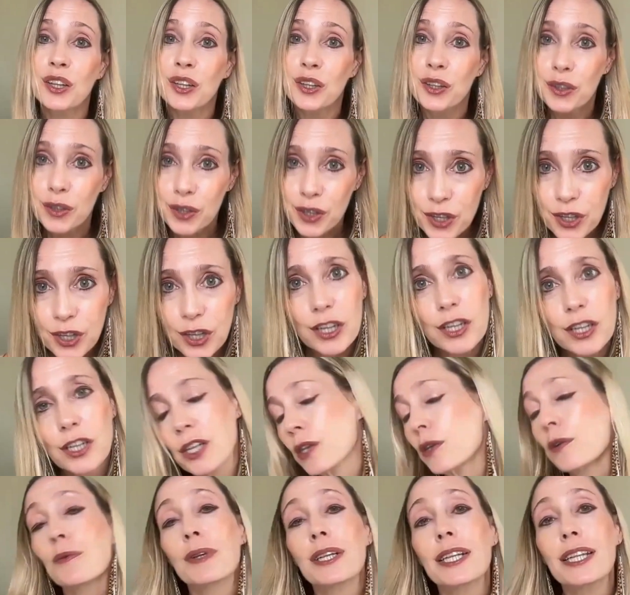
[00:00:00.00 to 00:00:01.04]
you'll start
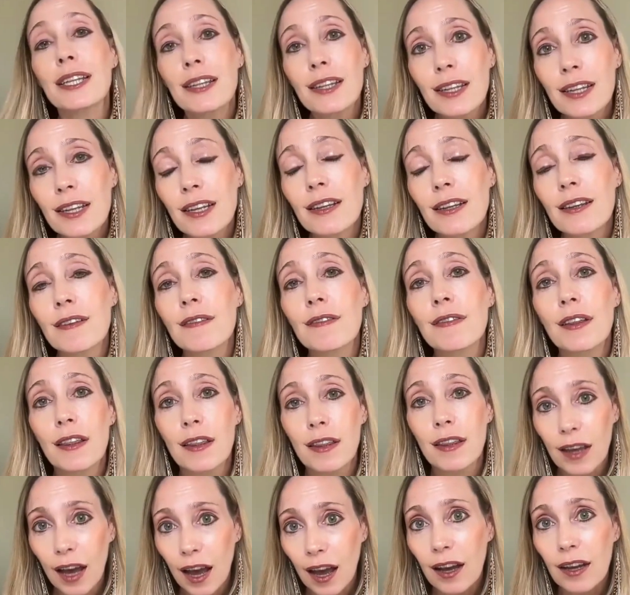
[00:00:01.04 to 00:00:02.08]
to receive
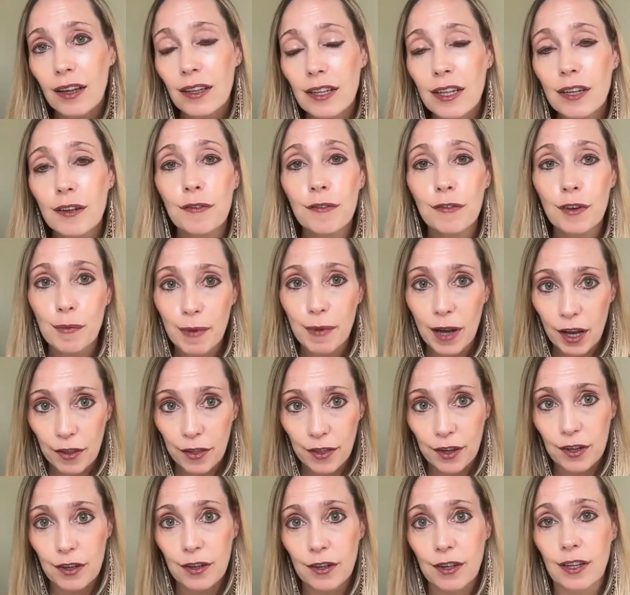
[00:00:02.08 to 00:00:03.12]
that from
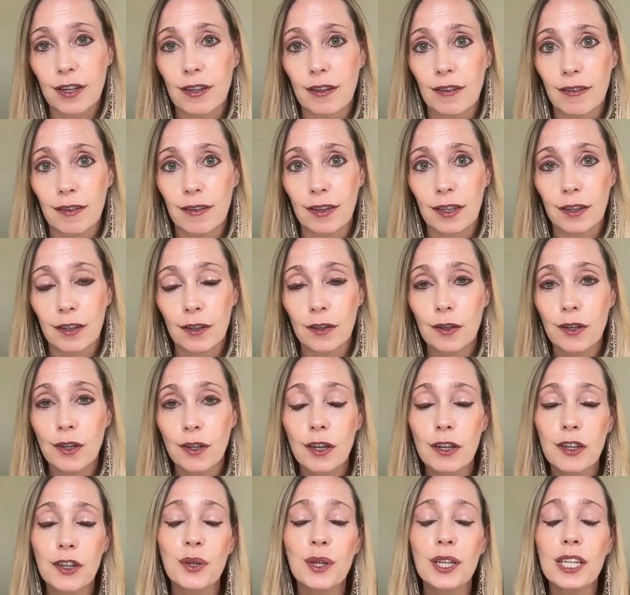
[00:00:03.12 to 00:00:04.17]
others. You'll
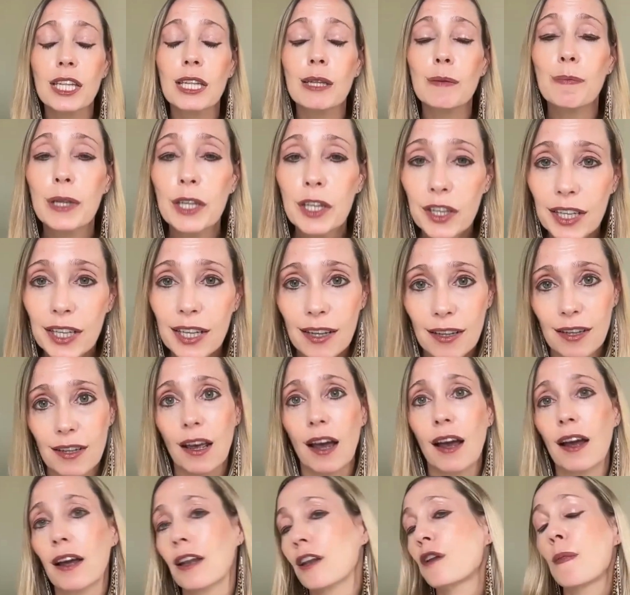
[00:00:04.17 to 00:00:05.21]
start to experience
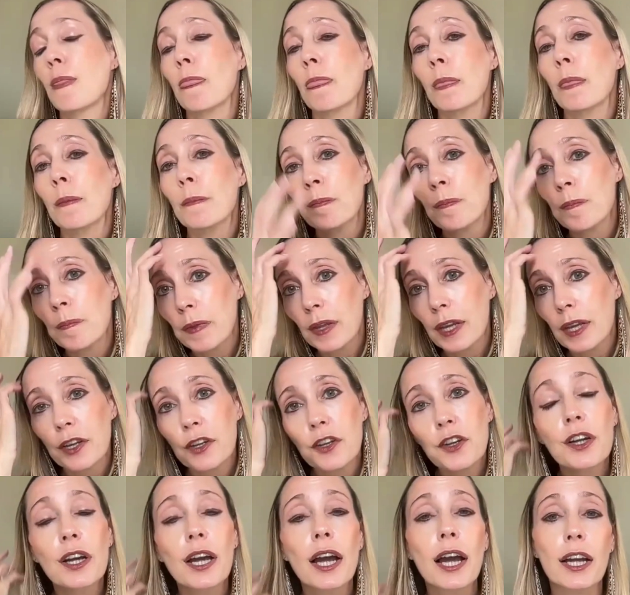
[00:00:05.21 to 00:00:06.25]
that in
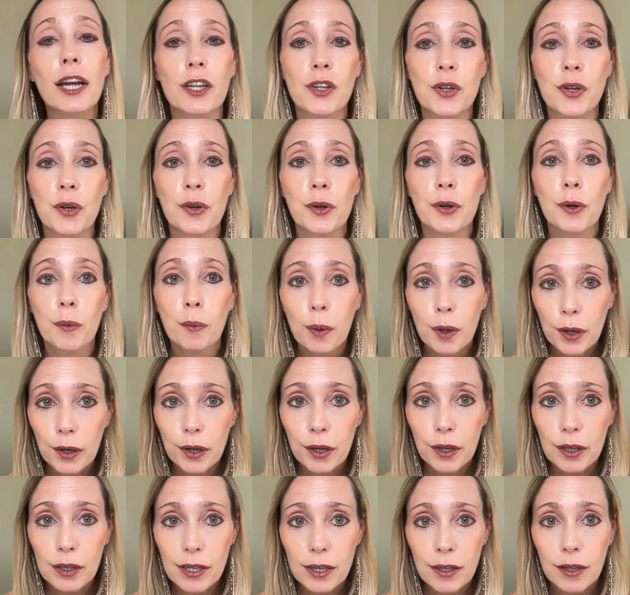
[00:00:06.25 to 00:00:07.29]
your external
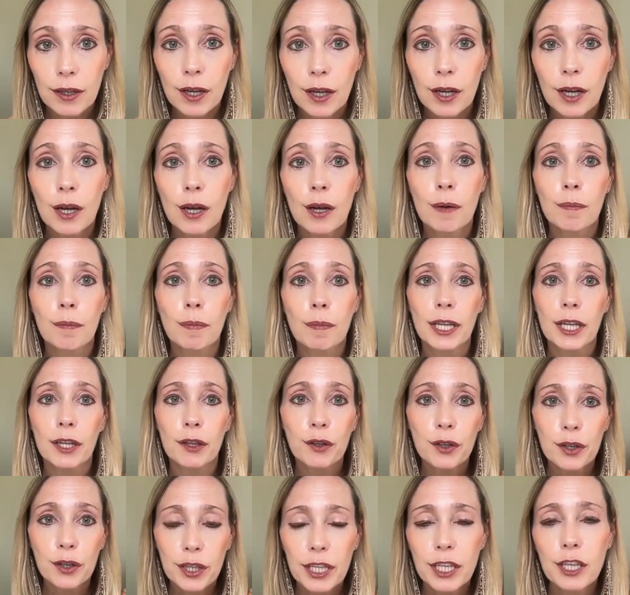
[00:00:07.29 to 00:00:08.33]
world by
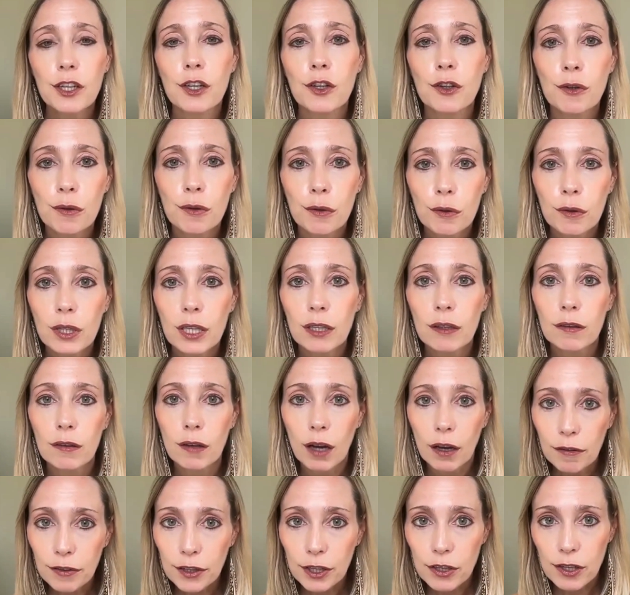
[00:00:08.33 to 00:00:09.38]
learning to truly
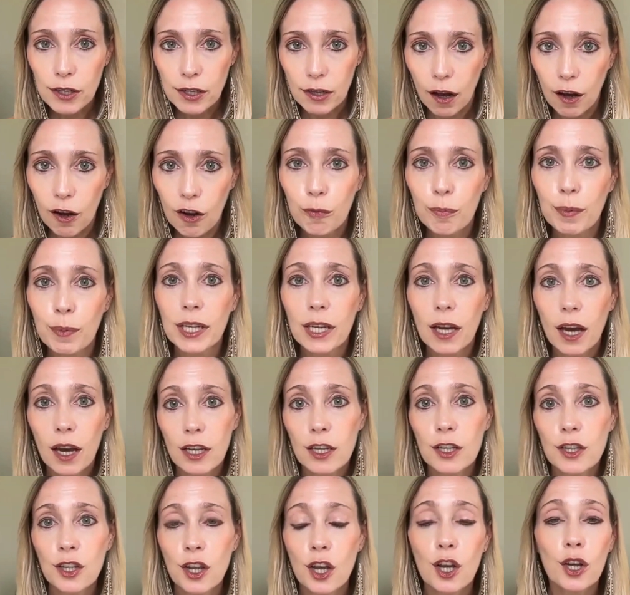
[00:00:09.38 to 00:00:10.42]
love yourself
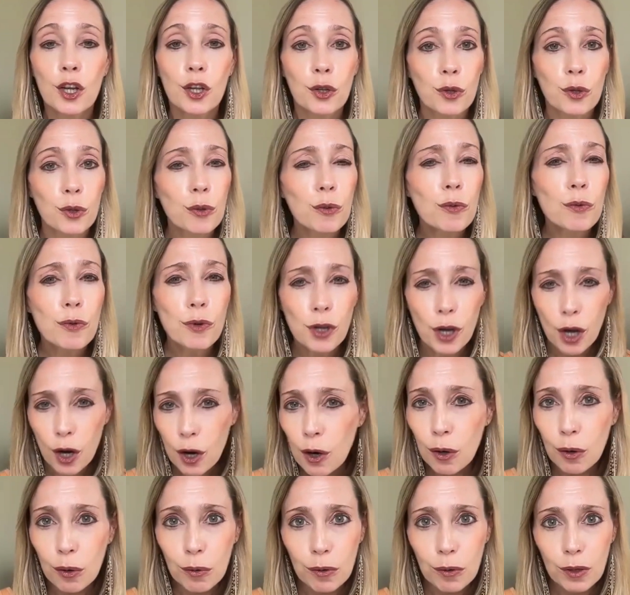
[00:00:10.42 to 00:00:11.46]
because you
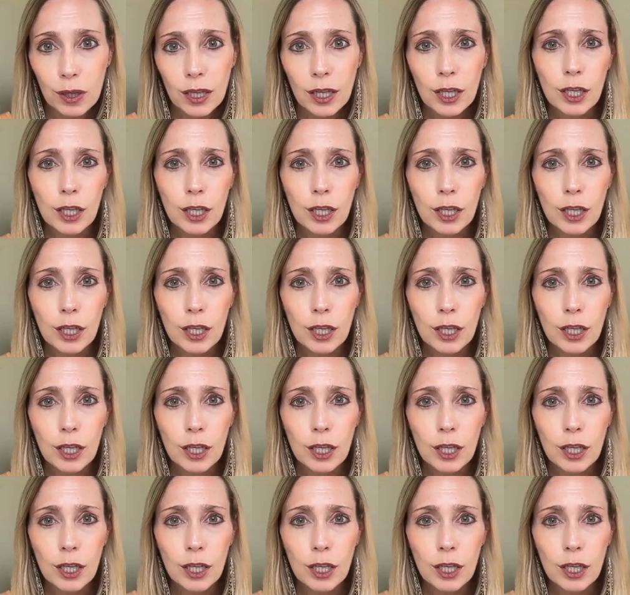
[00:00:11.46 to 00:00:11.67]
know,